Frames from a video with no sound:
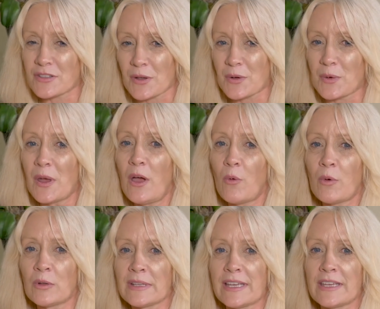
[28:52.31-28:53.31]
so
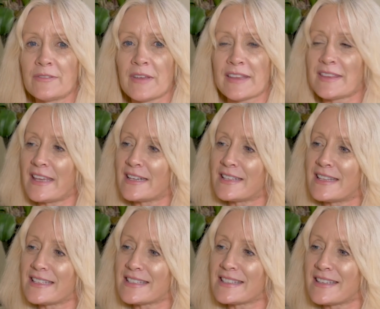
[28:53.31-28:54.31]
we'll leave at the end of
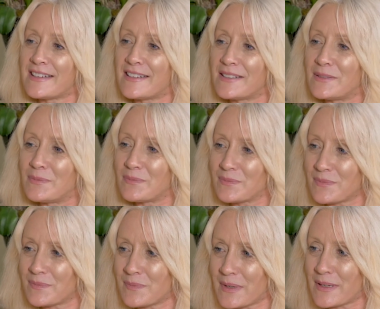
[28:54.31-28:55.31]
this
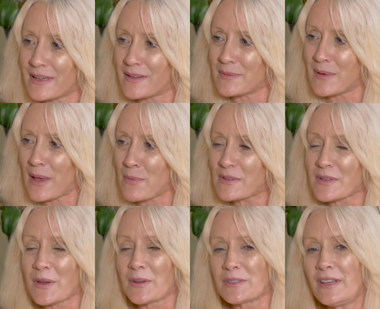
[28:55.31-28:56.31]

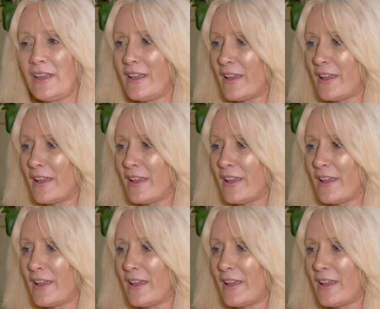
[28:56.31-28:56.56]
episode